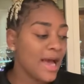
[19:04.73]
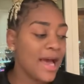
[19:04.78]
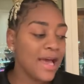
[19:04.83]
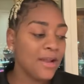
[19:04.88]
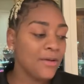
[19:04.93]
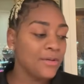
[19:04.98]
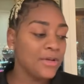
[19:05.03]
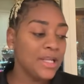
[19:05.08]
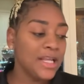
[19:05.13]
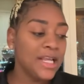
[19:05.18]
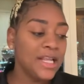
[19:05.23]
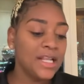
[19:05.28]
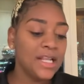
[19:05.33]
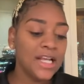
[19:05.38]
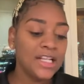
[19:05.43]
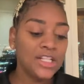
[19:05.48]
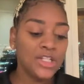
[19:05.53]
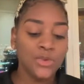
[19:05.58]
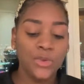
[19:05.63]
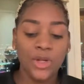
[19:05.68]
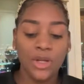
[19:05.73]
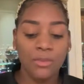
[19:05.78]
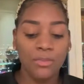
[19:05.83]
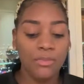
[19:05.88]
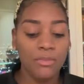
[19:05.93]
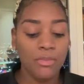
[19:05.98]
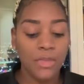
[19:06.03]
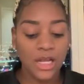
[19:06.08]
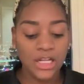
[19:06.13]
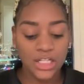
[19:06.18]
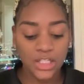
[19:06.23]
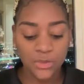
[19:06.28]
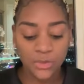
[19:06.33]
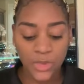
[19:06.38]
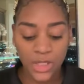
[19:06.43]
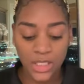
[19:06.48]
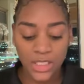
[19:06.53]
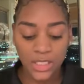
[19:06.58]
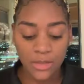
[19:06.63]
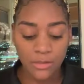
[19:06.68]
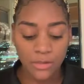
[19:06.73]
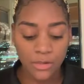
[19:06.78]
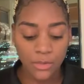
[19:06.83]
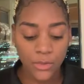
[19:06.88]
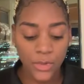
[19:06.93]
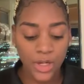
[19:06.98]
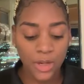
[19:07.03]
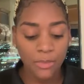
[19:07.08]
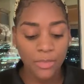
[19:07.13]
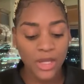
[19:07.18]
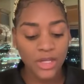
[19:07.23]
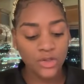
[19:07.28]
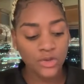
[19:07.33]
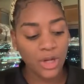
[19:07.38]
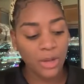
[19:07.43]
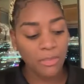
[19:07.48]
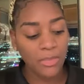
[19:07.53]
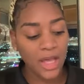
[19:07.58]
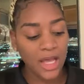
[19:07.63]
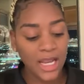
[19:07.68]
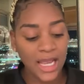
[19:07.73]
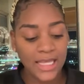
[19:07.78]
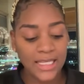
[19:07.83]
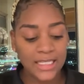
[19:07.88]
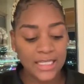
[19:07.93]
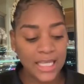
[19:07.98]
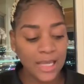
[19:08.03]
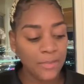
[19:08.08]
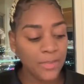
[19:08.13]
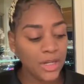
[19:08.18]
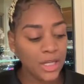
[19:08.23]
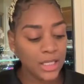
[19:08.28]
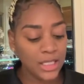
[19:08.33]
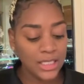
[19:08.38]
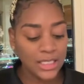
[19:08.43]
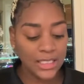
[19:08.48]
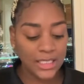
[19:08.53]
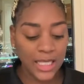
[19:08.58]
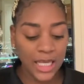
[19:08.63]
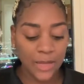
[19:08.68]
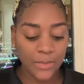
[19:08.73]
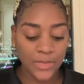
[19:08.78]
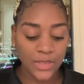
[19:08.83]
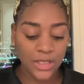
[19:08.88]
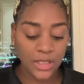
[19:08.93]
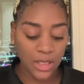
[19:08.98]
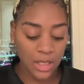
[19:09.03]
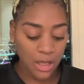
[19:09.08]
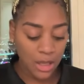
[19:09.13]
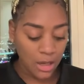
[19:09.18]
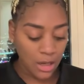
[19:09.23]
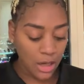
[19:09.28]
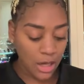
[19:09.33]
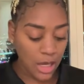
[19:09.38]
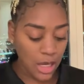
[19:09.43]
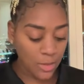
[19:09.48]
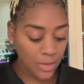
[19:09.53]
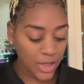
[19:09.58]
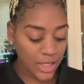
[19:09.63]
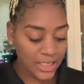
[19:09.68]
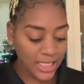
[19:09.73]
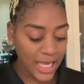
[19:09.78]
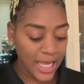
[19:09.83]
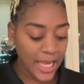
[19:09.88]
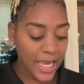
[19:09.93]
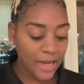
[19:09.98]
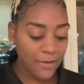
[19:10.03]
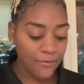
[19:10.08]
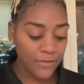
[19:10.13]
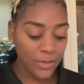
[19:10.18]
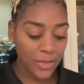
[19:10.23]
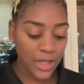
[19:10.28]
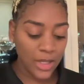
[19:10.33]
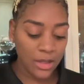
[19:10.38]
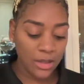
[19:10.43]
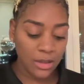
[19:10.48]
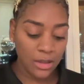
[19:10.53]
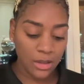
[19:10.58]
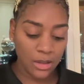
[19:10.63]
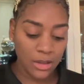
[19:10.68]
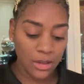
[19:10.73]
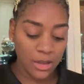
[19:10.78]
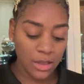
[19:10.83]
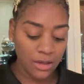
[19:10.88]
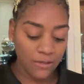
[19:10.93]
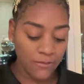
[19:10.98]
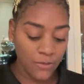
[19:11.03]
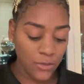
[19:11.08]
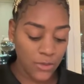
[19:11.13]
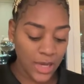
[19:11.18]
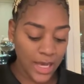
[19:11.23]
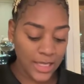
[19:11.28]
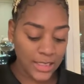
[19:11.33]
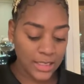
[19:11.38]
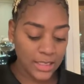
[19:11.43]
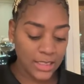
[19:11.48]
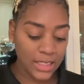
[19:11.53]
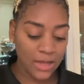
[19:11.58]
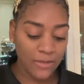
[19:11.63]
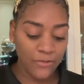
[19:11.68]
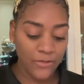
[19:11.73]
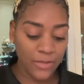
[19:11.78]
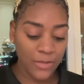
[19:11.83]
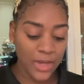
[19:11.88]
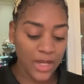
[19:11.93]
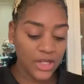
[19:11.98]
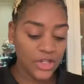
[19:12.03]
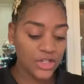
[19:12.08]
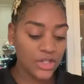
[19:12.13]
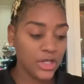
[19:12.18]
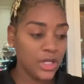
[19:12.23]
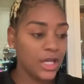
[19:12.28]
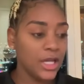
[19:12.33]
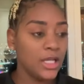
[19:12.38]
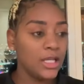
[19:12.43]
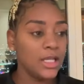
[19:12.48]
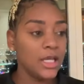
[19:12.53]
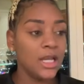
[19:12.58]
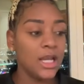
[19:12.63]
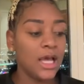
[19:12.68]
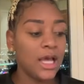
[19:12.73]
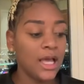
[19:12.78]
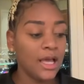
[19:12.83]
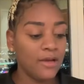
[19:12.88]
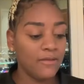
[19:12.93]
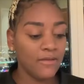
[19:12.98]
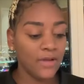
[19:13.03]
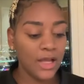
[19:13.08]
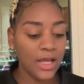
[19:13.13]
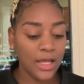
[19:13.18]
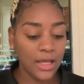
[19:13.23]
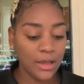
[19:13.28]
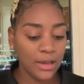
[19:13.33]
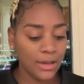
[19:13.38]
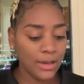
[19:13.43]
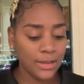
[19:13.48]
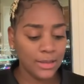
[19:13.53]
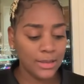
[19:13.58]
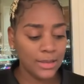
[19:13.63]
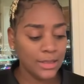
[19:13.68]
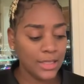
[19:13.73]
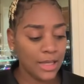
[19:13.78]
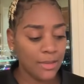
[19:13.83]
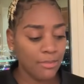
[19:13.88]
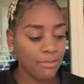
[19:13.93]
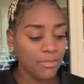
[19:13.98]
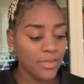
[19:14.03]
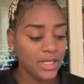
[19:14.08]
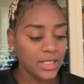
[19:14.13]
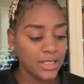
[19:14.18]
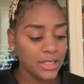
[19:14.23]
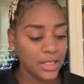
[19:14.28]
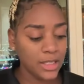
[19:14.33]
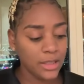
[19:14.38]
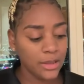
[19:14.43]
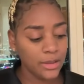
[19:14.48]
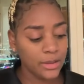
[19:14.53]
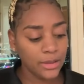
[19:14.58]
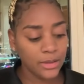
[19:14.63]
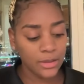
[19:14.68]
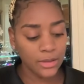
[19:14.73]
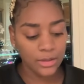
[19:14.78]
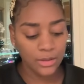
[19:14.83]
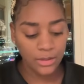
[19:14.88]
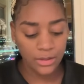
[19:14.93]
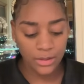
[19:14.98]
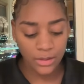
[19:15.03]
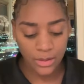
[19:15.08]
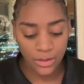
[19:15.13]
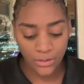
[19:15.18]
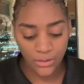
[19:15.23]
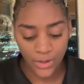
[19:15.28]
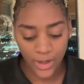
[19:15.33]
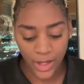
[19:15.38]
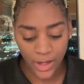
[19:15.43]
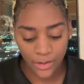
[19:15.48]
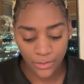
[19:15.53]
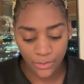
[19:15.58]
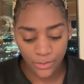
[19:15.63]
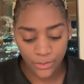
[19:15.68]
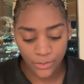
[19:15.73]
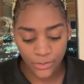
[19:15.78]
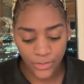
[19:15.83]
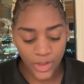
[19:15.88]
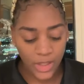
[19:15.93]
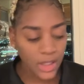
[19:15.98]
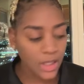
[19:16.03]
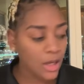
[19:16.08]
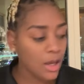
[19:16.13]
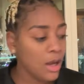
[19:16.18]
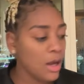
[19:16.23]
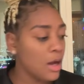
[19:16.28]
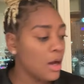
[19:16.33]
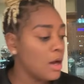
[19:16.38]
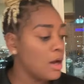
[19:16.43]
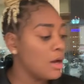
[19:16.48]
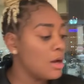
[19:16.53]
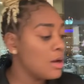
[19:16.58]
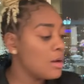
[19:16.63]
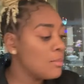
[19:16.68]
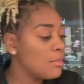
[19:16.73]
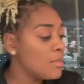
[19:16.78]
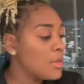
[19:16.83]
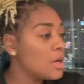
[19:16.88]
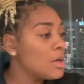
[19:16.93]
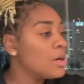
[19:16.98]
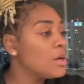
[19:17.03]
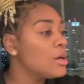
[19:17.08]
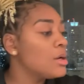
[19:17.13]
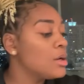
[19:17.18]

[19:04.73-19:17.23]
I don't need it. I just want to make sure I'm not like skipping any steps, because I hate for me to give you guys this information and then I have like a step missing. Okay. All